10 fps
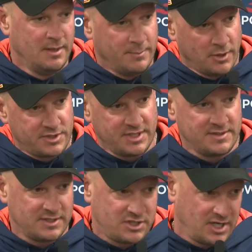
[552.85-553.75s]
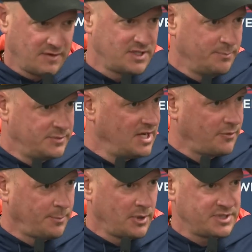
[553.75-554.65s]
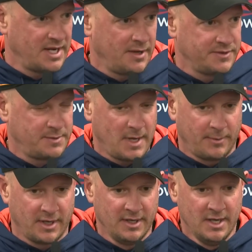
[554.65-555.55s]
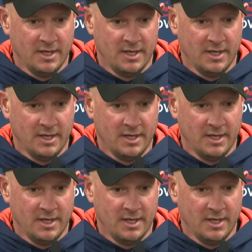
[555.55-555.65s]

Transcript: motions and shifts and different personnels to be able to